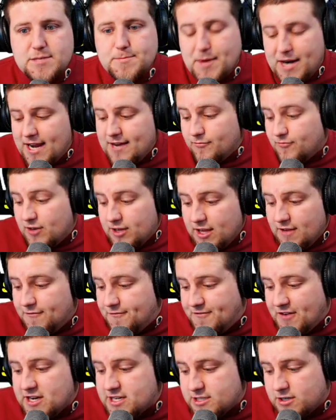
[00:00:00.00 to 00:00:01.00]
but I really
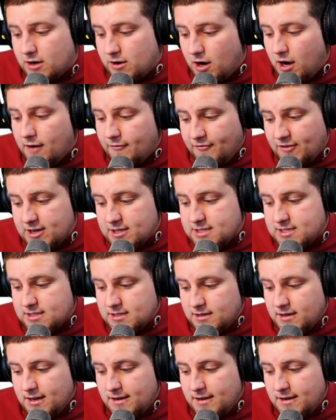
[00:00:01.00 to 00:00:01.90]
fixed our offense